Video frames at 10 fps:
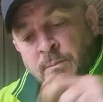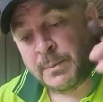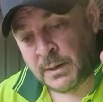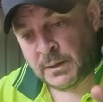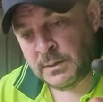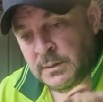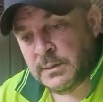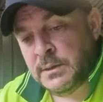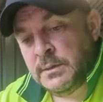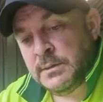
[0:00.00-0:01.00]
But
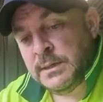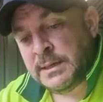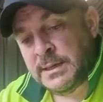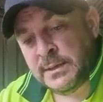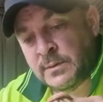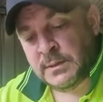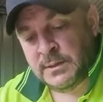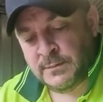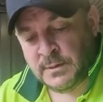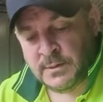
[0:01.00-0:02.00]
you cannot
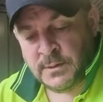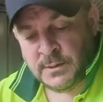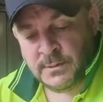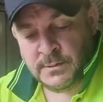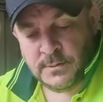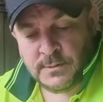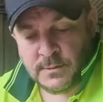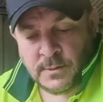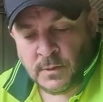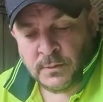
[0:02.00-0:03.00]
leave the iron
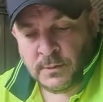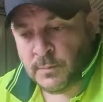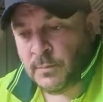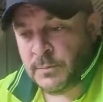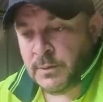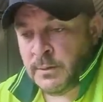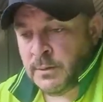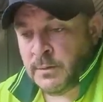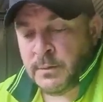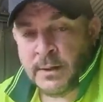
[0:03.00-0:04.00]
on
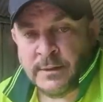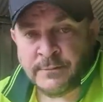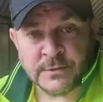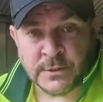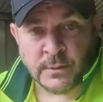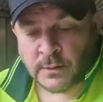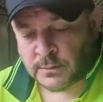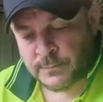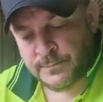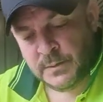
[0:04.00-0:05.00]
the leather for too long,
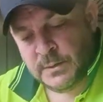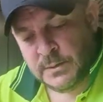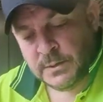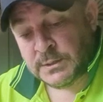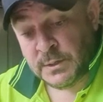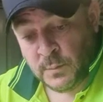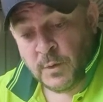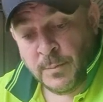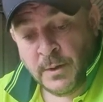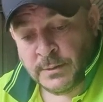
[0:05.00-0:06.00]
because it will
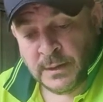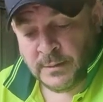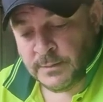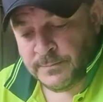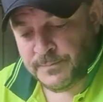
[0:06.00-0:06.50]
burn the leather.